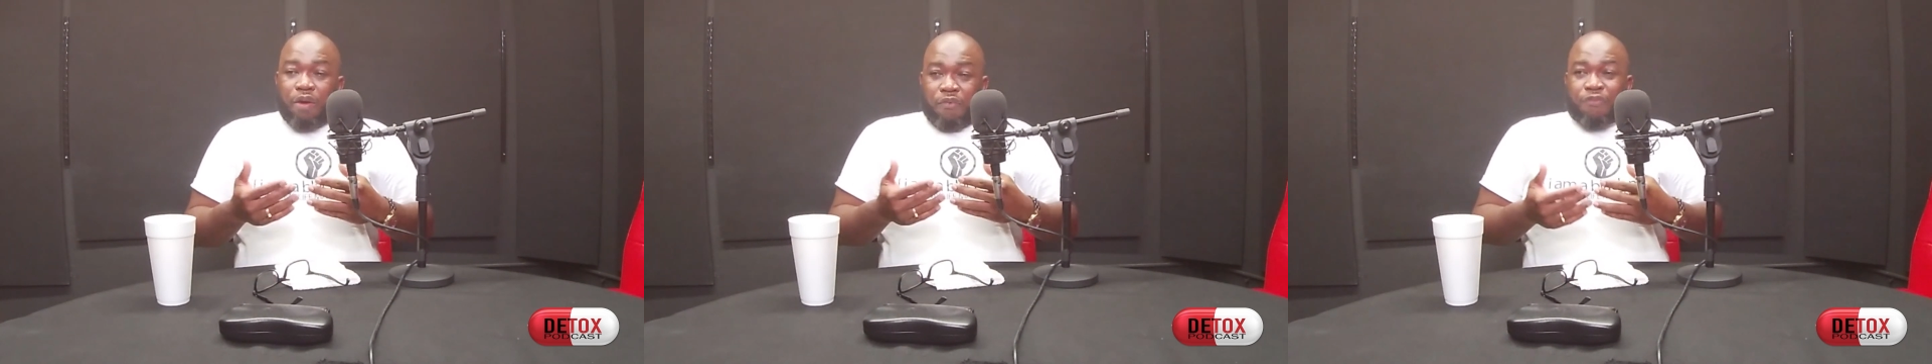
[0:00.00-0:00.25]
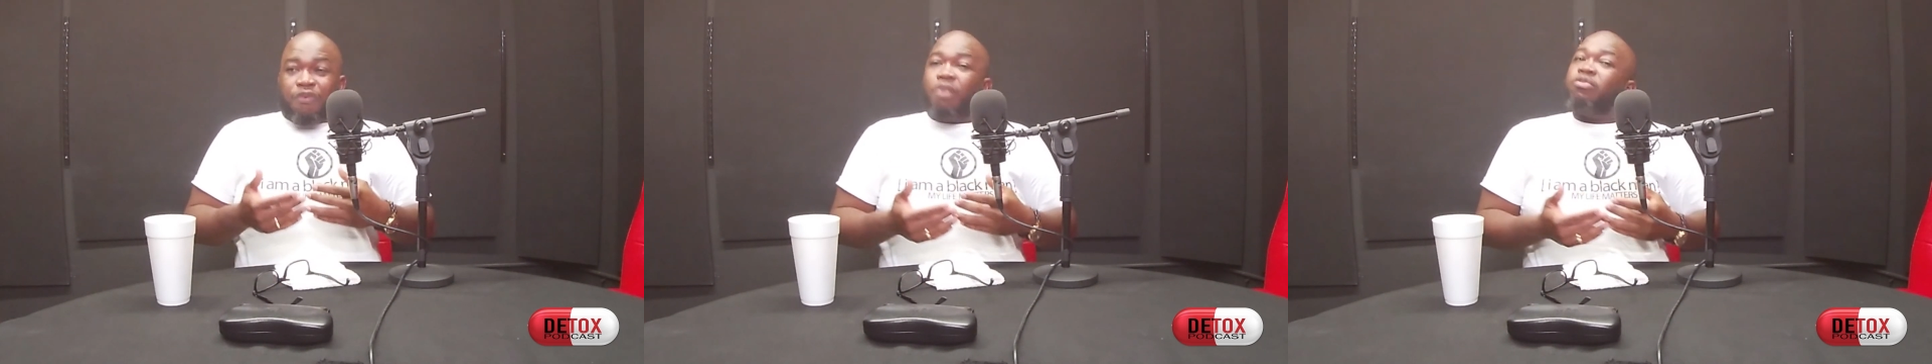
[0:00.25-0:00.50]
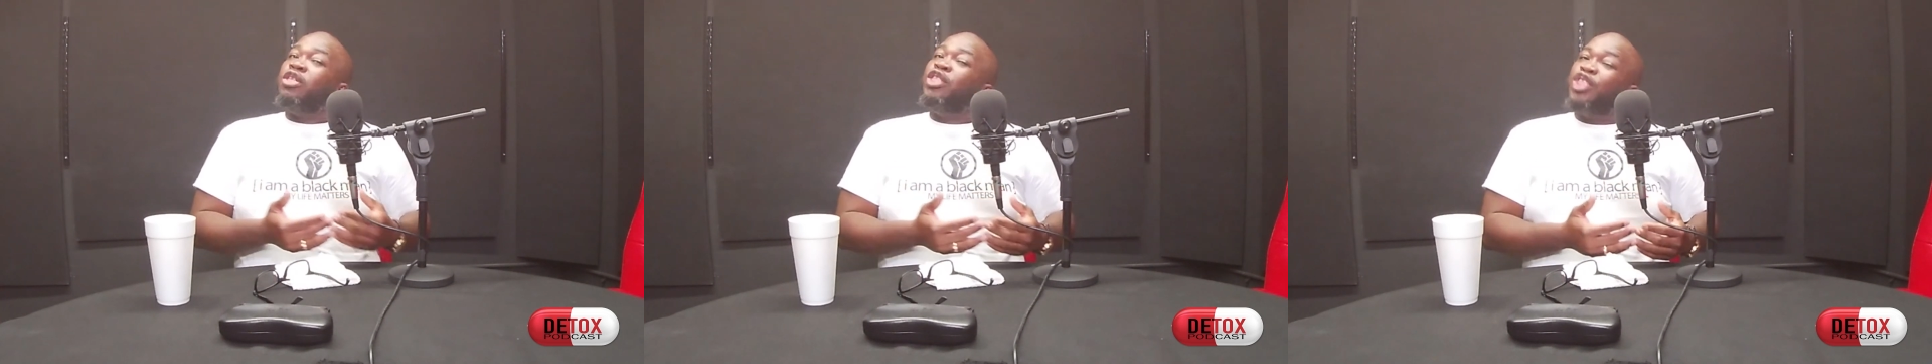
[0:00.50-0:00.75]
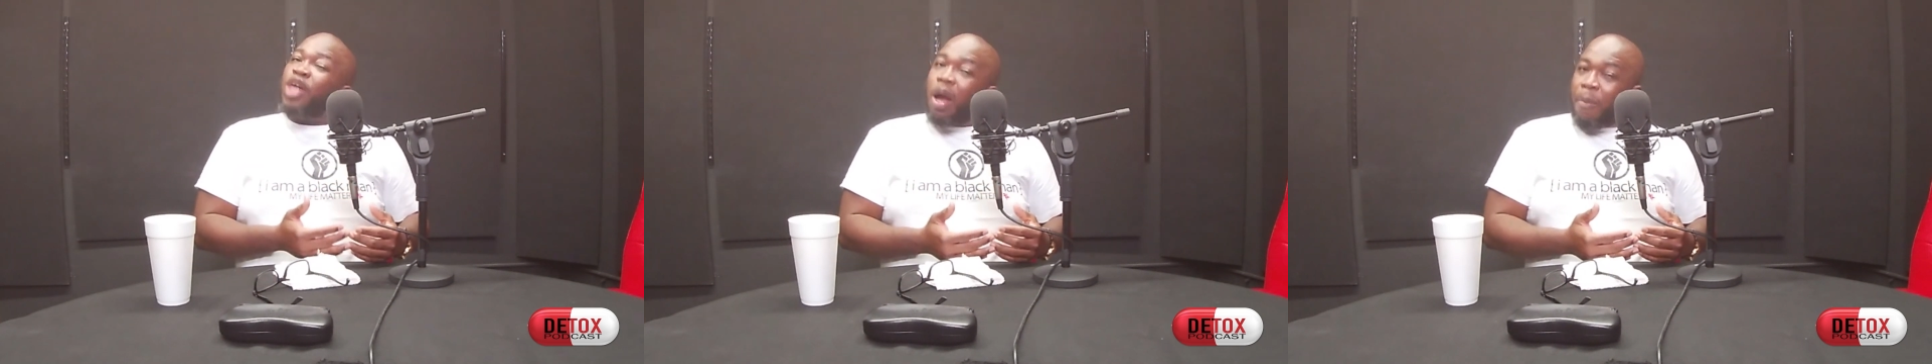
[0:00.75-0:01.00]
from the
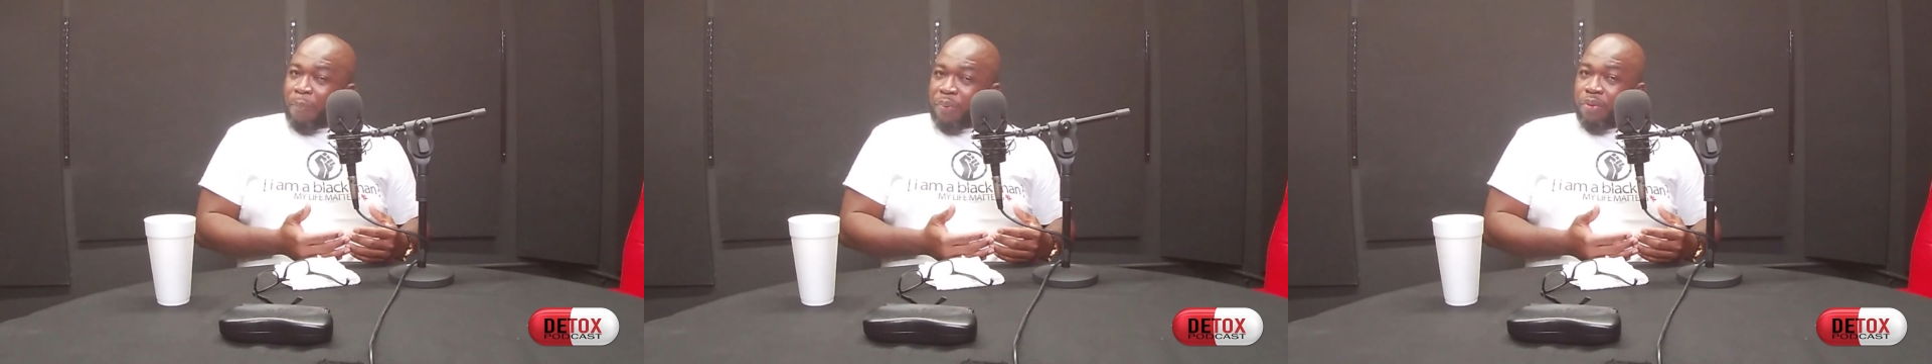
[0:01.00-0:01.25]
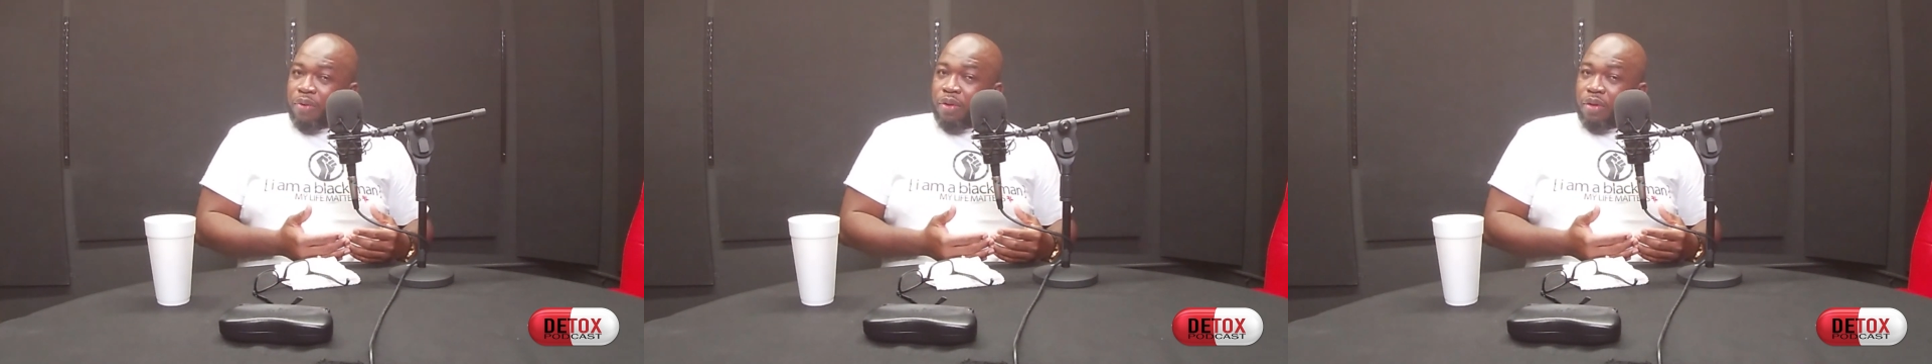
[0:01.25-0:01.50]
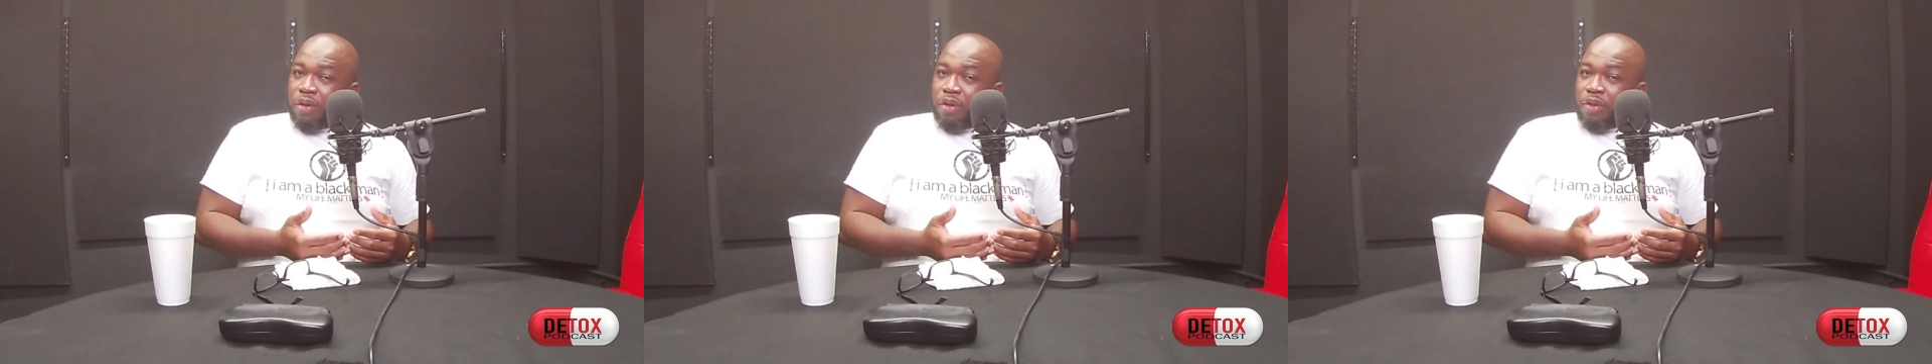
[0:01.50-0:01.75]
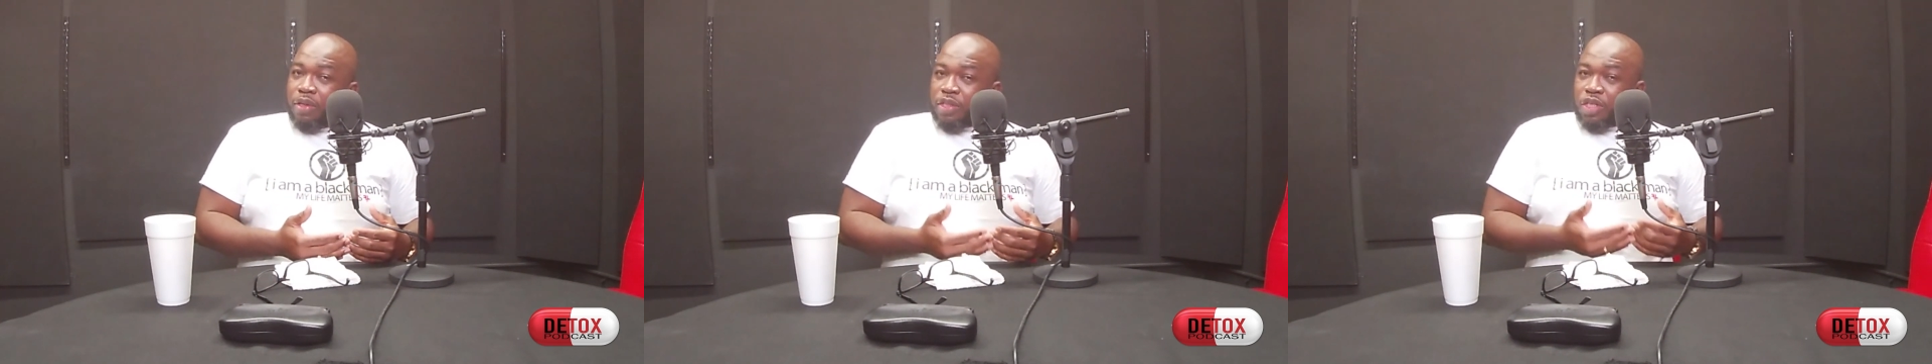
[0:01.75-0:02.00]
jump
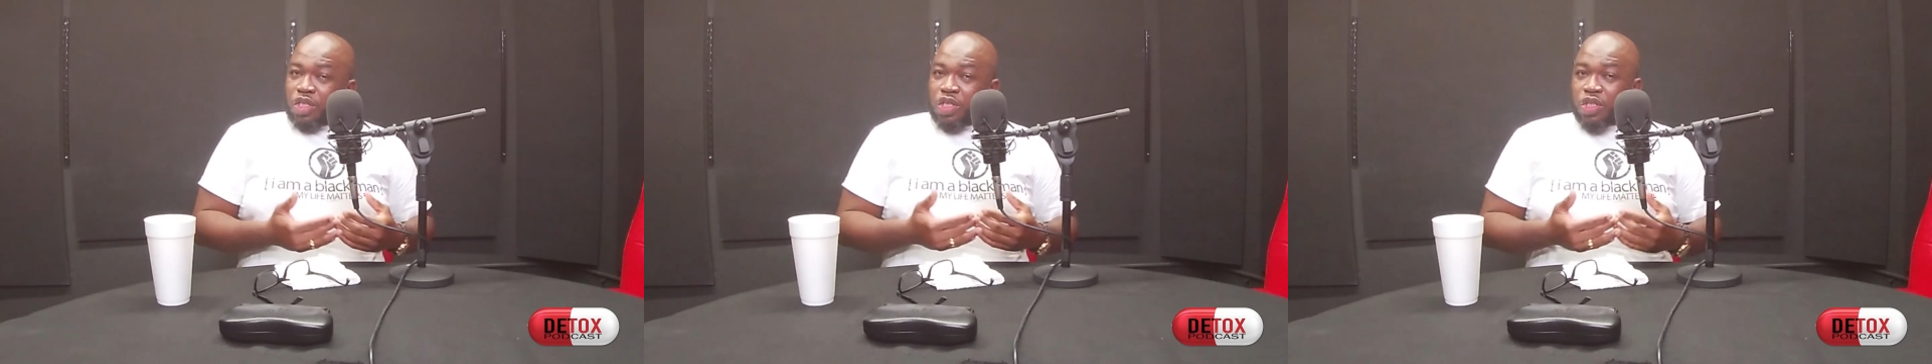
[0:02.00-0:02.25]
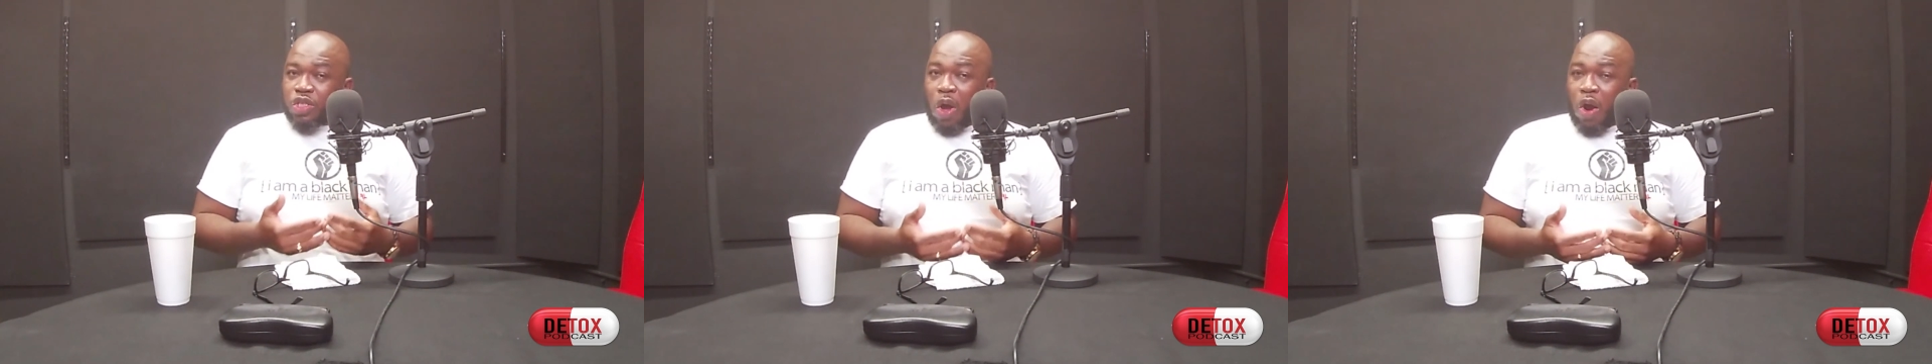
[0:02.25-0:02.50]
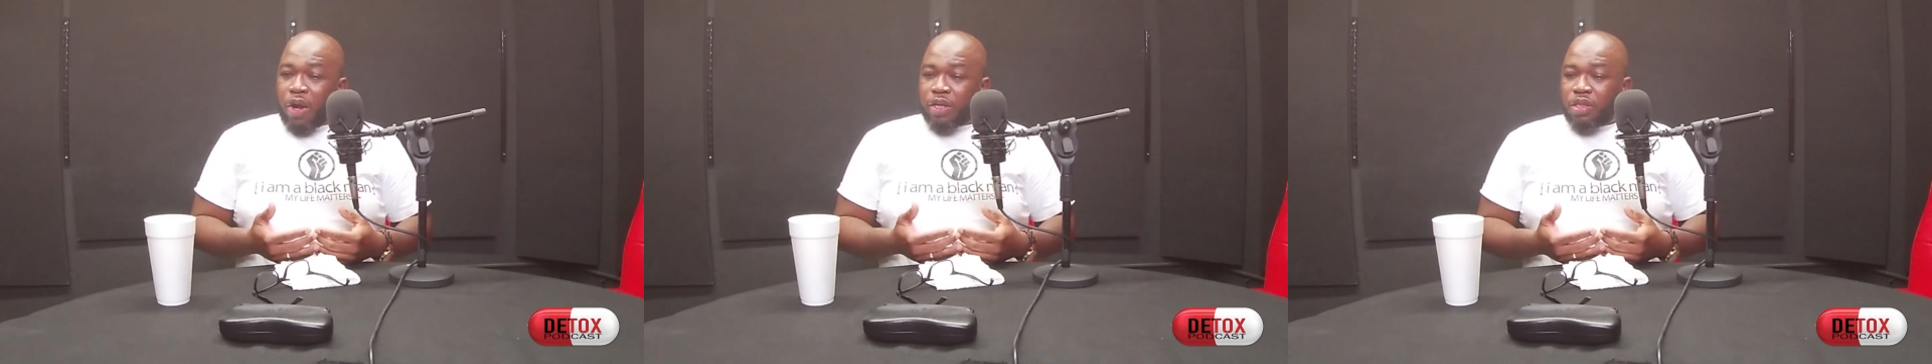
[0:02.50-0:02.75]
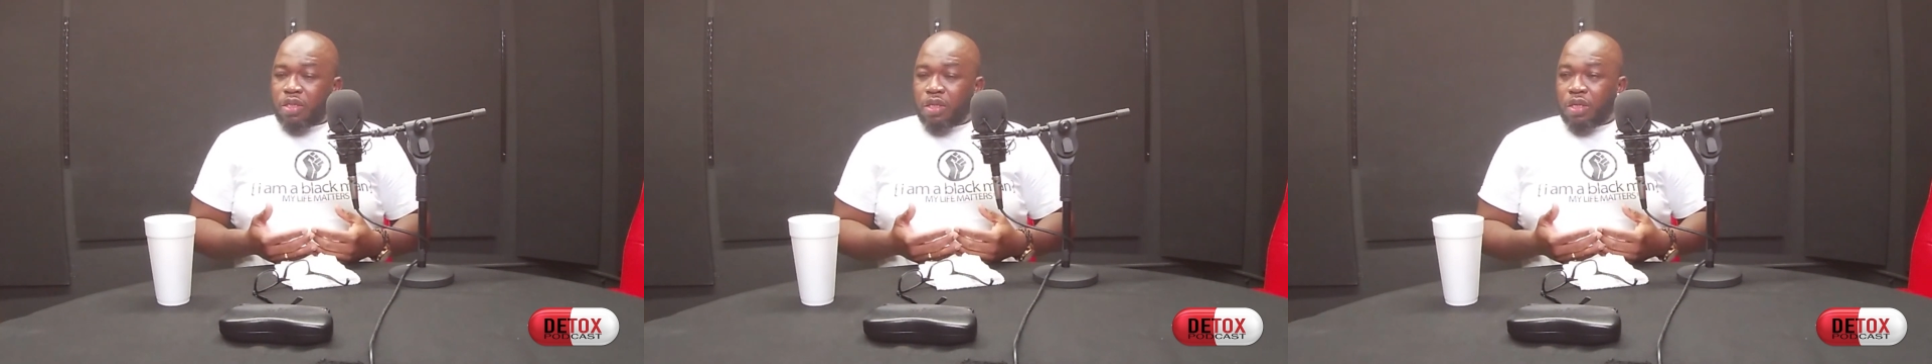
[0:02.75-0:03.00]
to
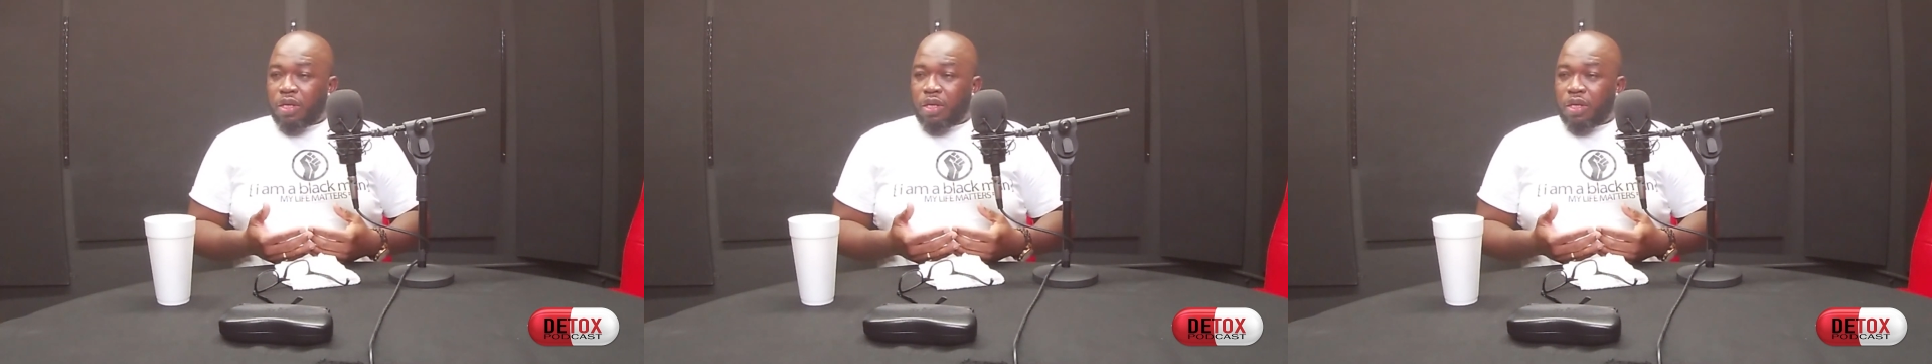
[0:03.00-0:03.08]
start